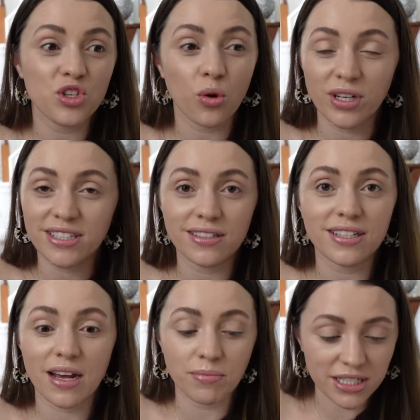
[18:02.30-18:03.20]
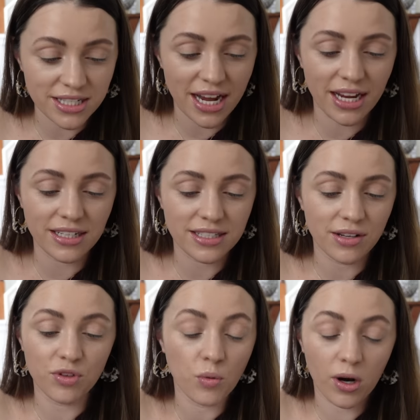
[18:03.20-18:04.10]
choices and mistakes,
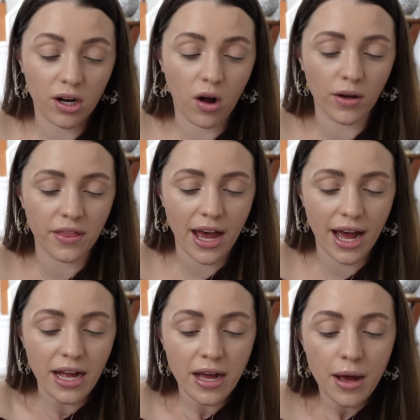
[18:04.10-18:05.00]
if you want to call it that.